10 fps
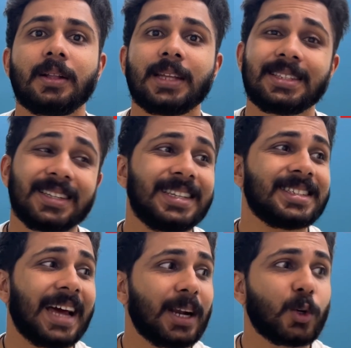that's the
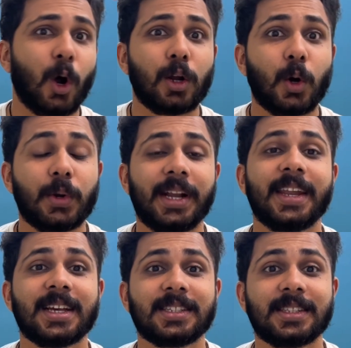reason I called out
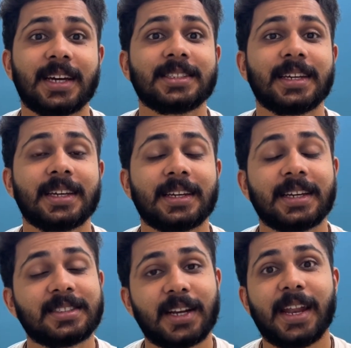India, that uh,
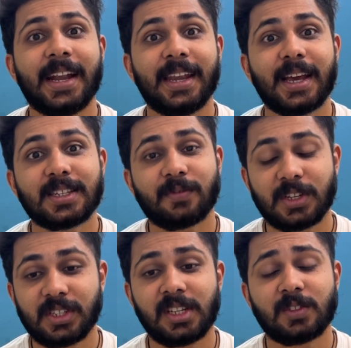yesterday India's
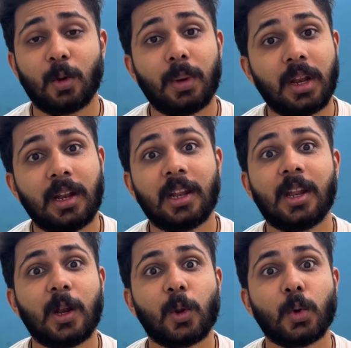first innings will be really
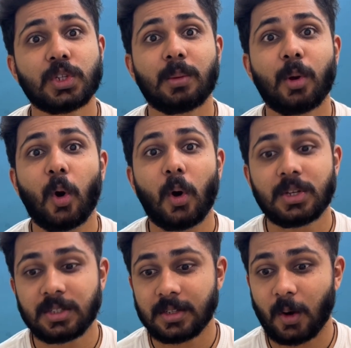really crucial,
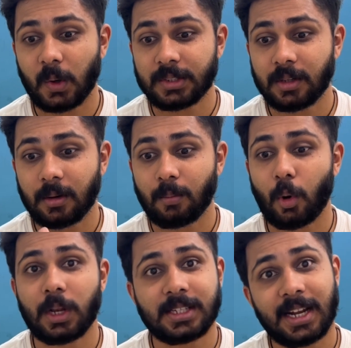because all uh,
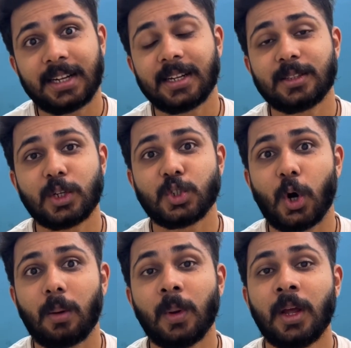bowlers had done the
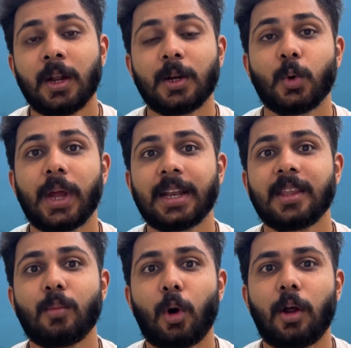job to get
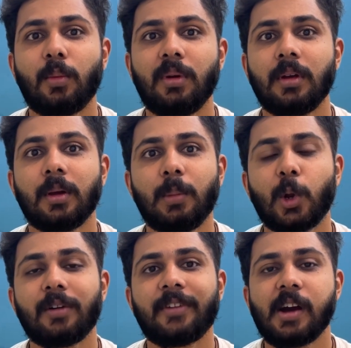them all out be
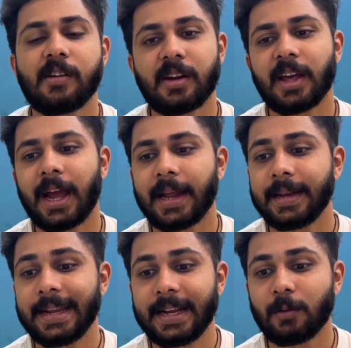below five hundred,
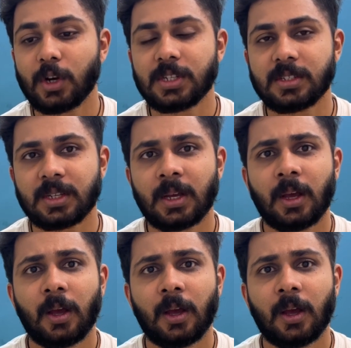and it was